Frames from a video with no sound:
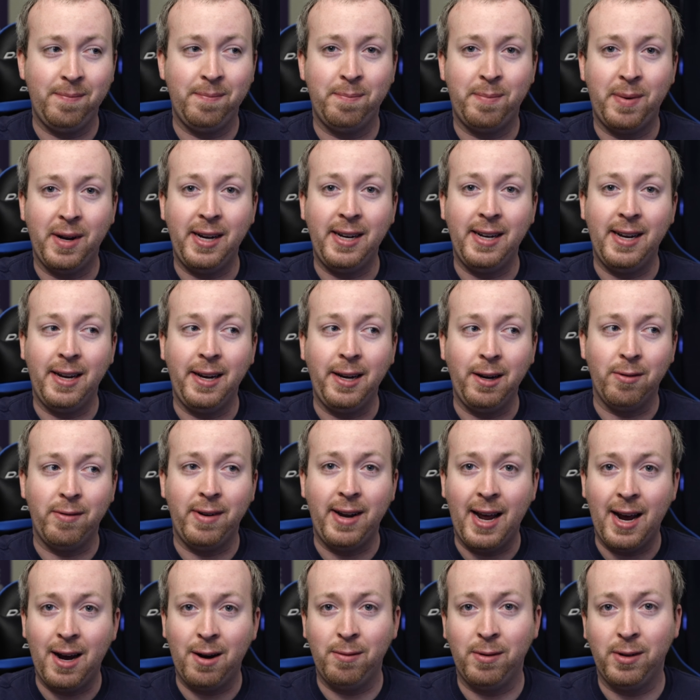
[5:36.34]
you know,
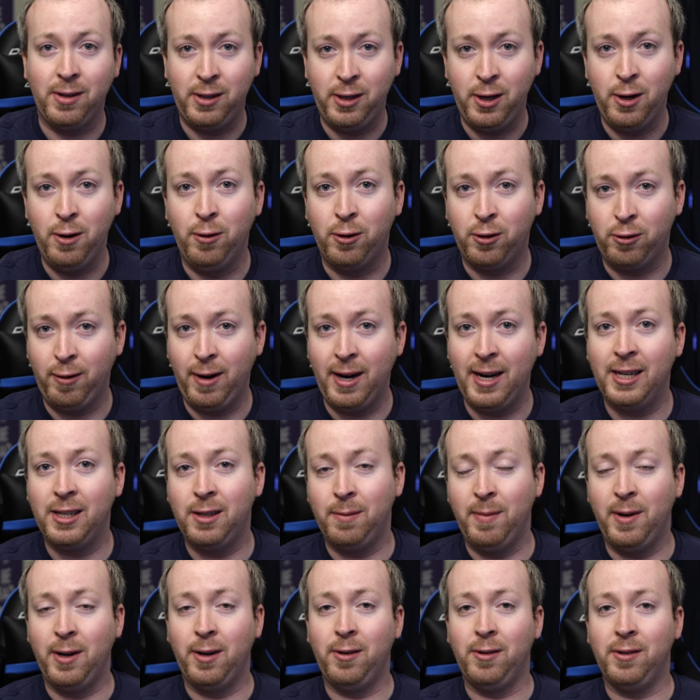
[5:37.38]
now with two
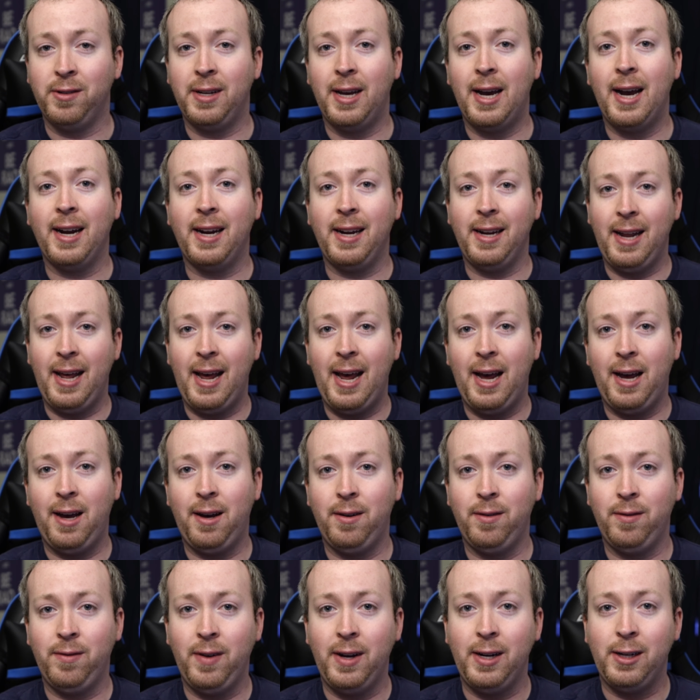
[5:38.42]
transmitters, I can
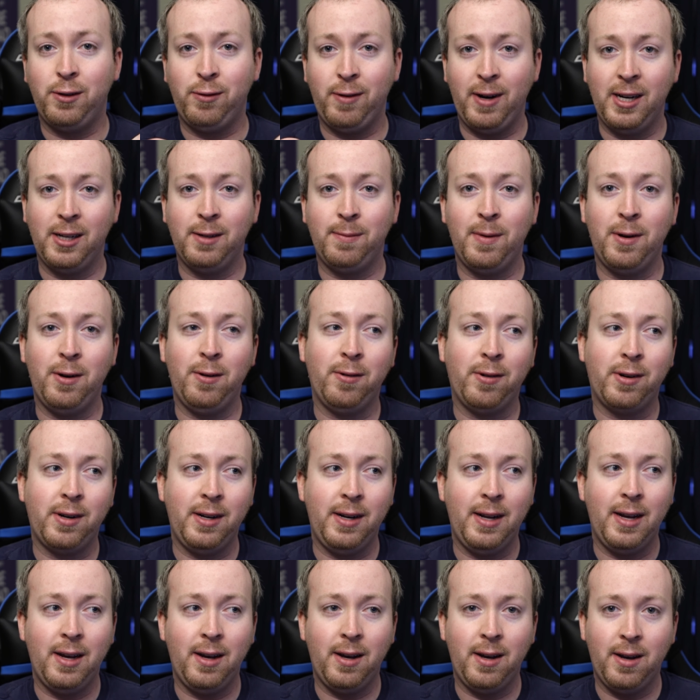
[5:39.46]
have a transmitter
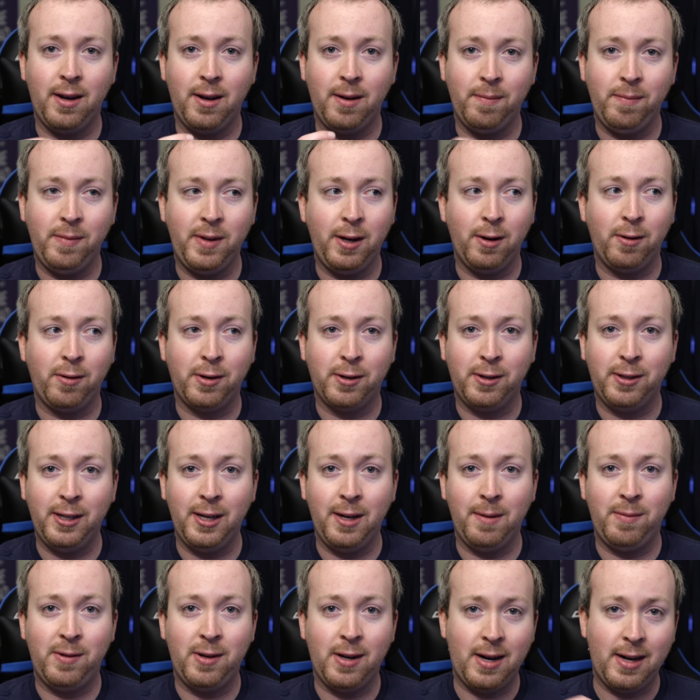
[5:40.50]
you know,
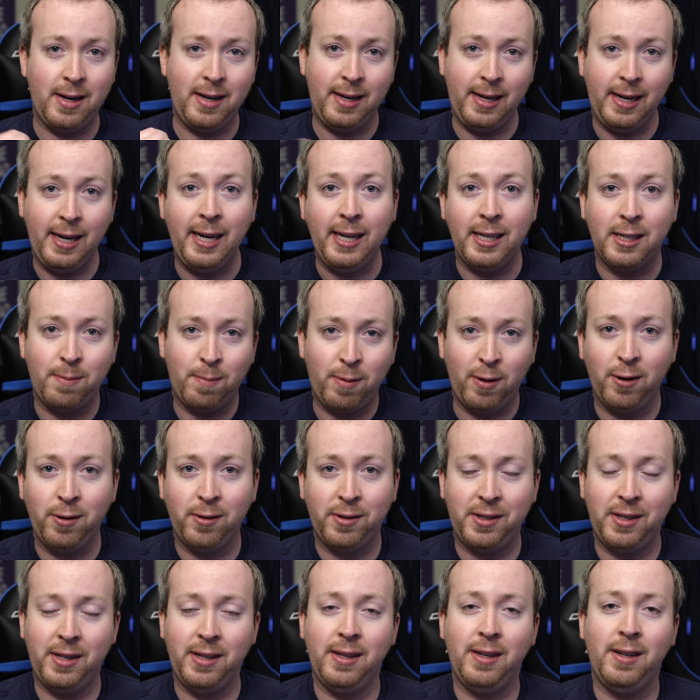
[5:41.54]
clipped onto each
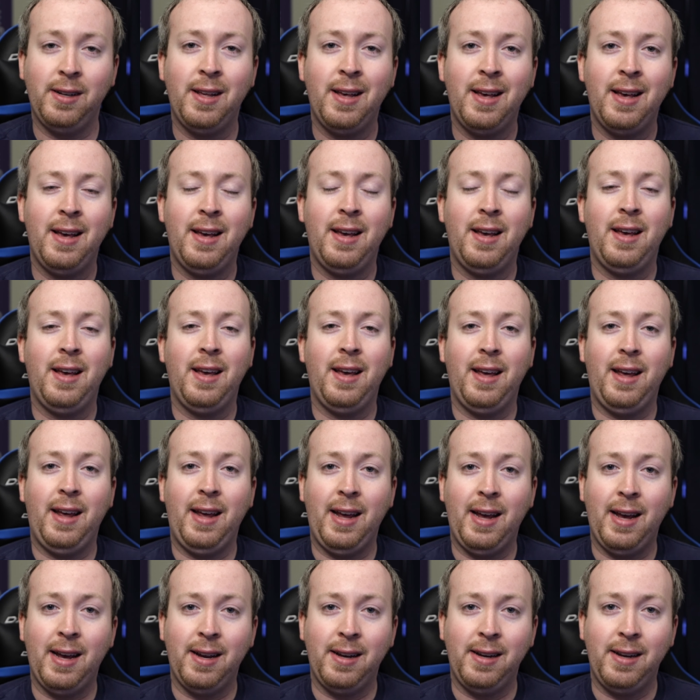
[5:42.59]
person,
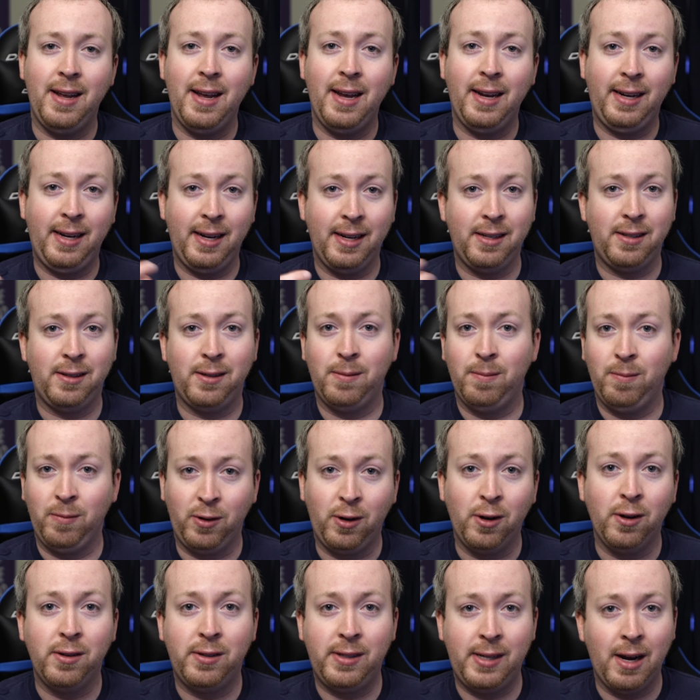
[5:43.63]
and it gets
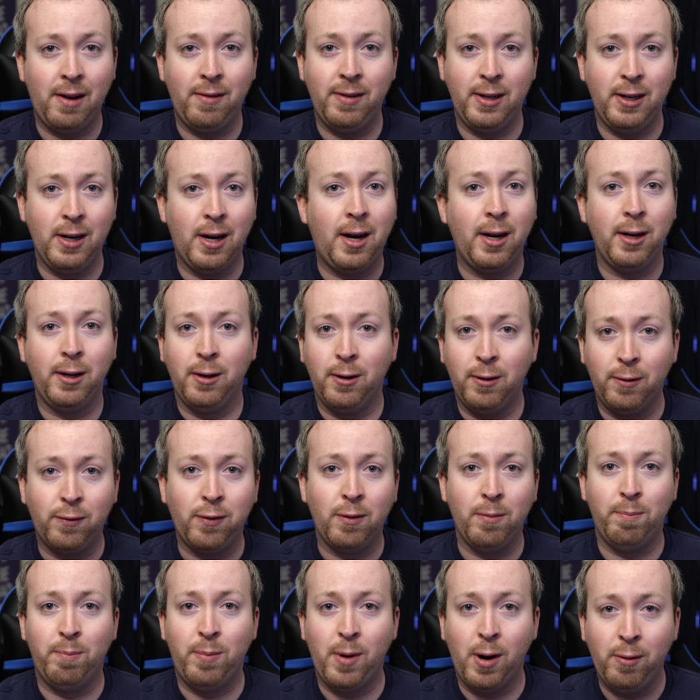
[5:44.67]
good sounding audio
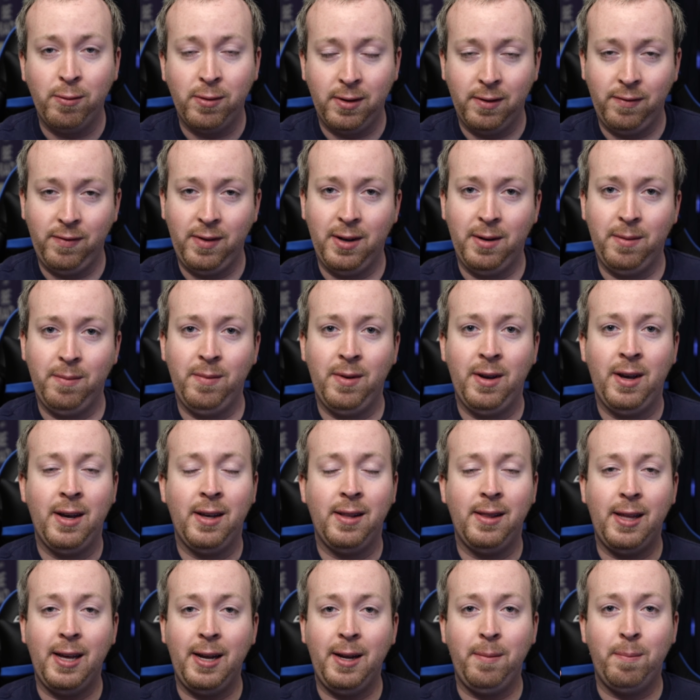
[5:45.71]
from both of them.
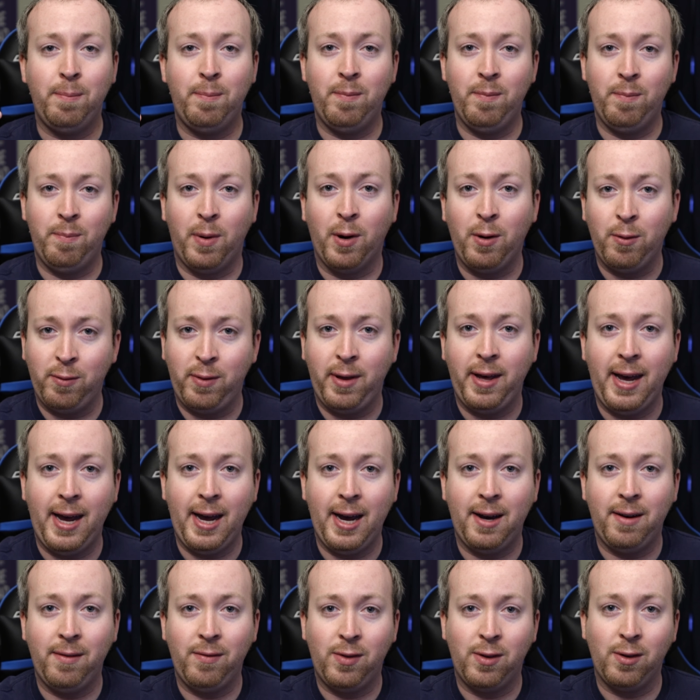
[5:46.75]
They both
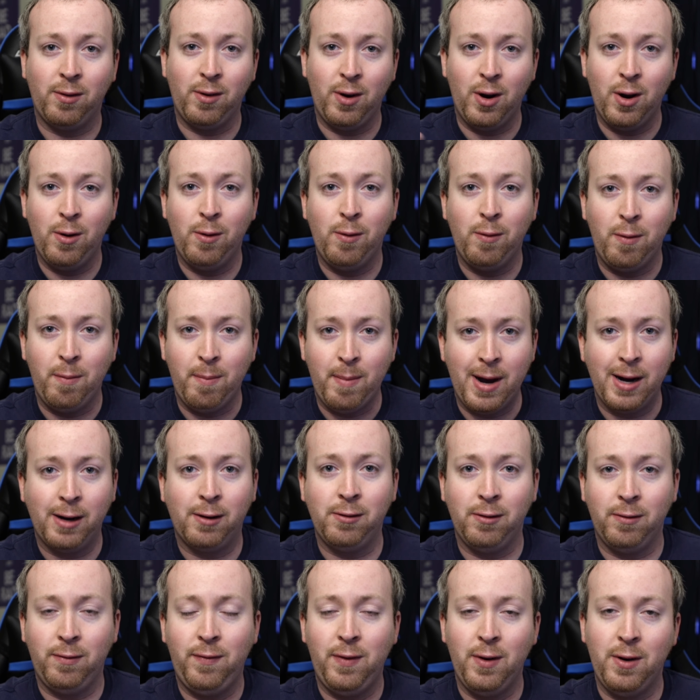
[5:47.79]
have their own
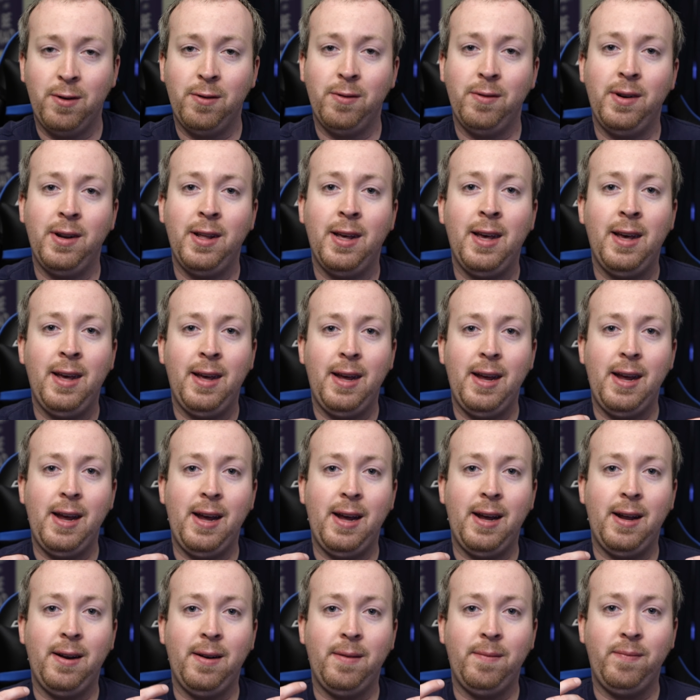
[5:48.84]
microphone,
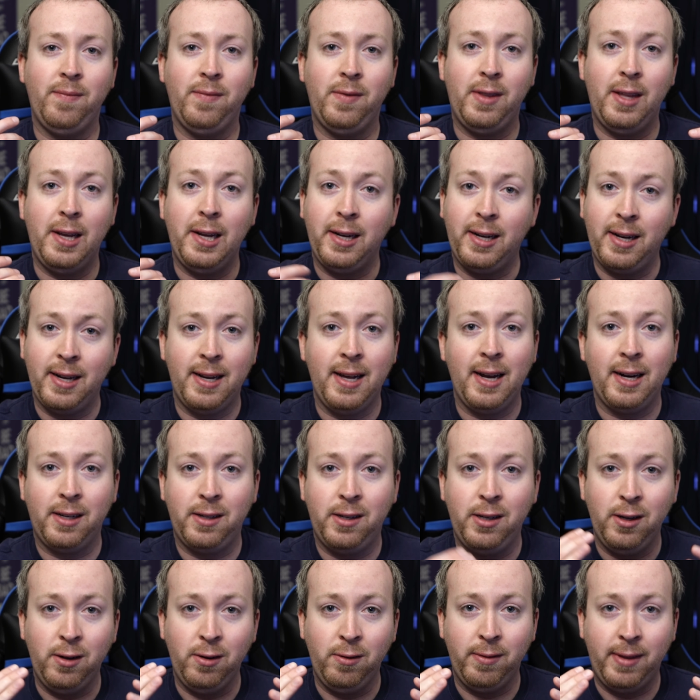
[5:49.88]
and they connect
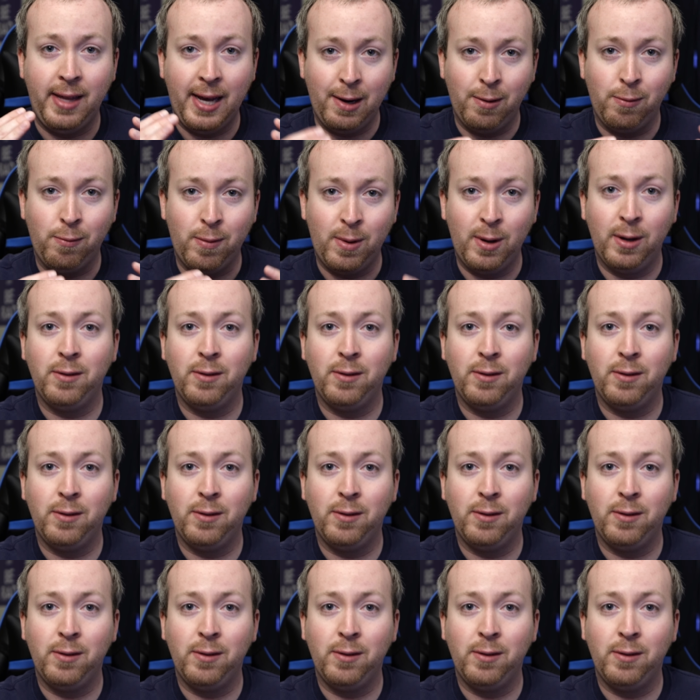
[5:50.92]
to that one